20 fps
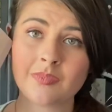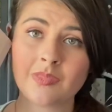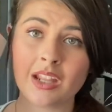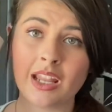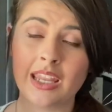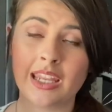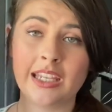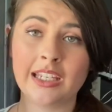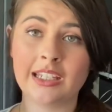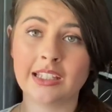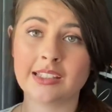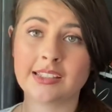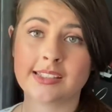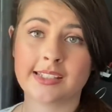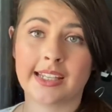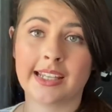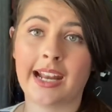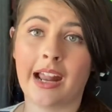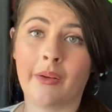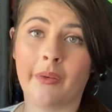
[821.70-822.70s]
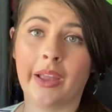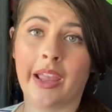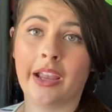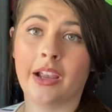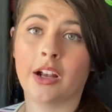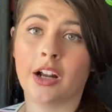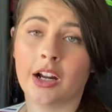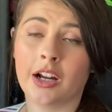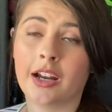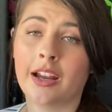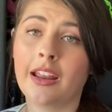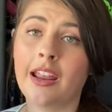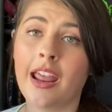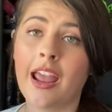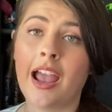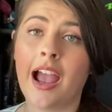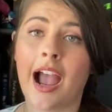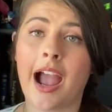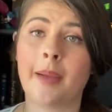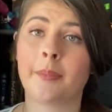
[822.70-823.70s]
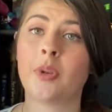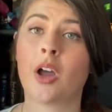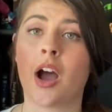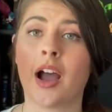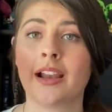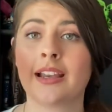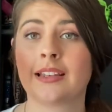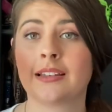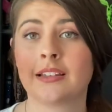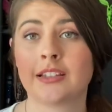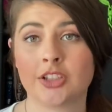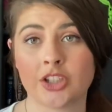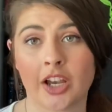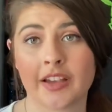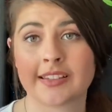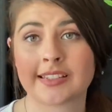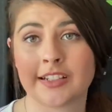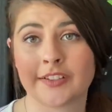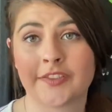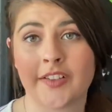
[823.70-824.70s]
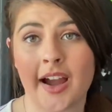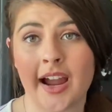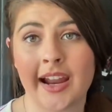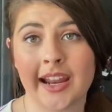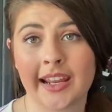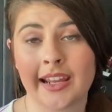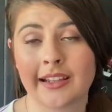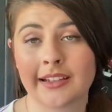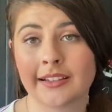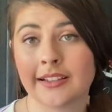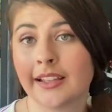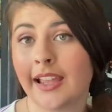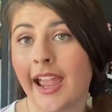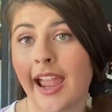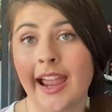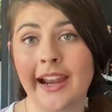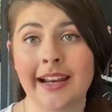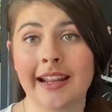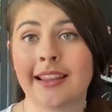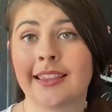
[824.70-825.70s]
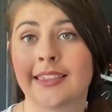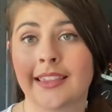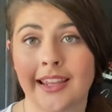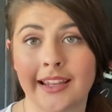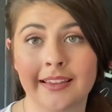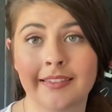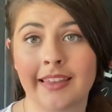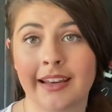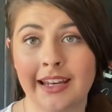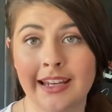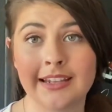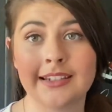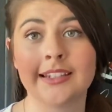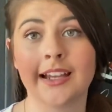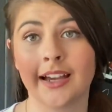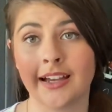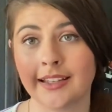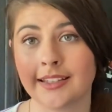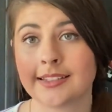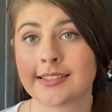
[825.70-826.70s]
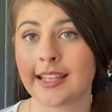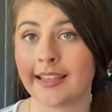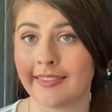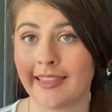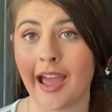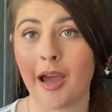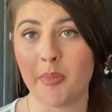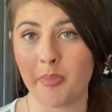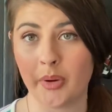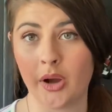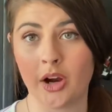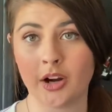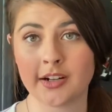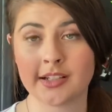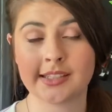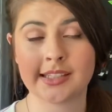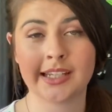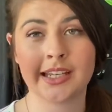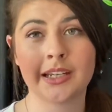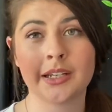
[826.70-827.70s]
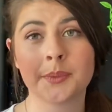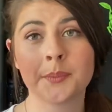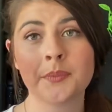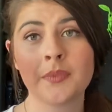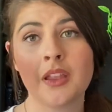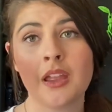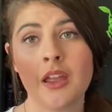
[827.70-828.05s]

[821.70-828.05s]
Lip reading: he needs to get out anger. I'm not justifying anything that he does in that bar scene,